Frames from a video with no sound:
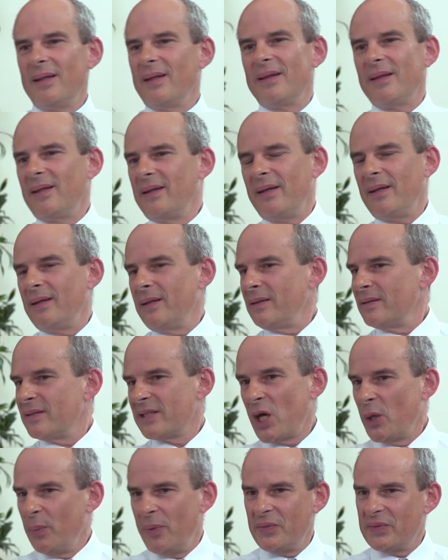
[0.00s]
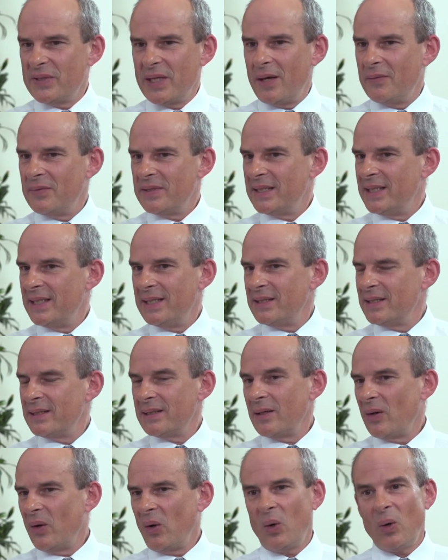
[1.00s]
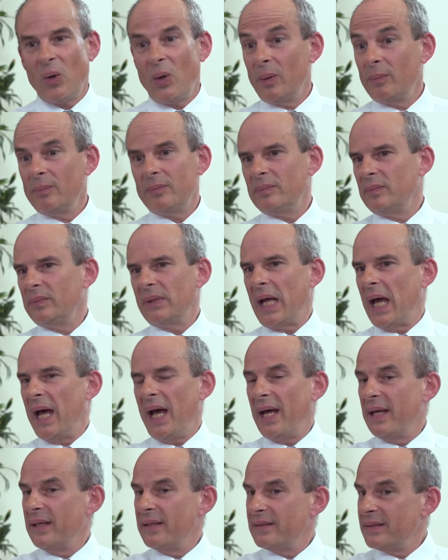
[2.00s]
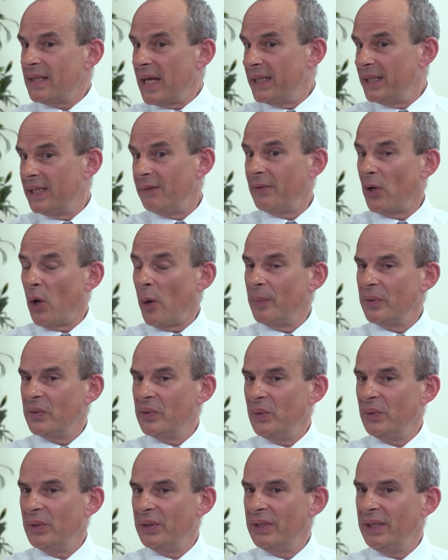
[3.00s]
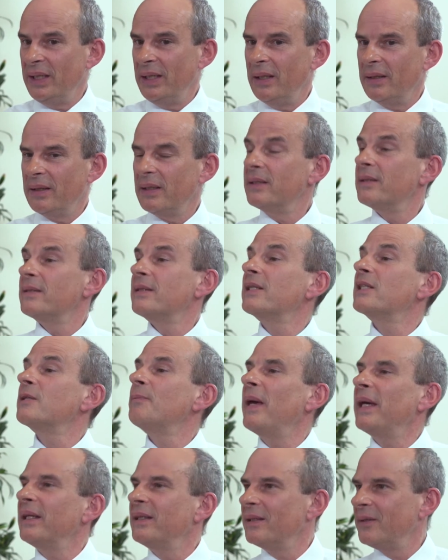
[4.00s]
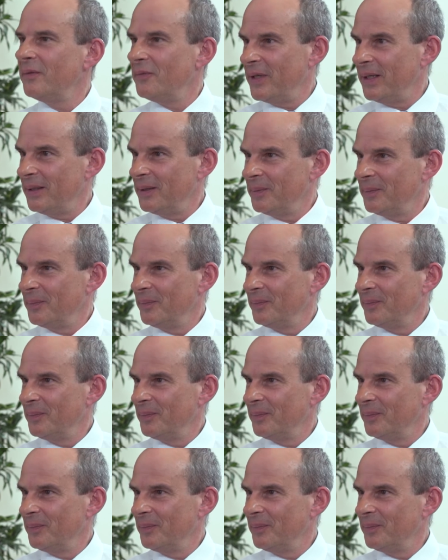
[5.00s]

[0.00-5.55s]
the scope of services or scientific opportunity that is expected of it?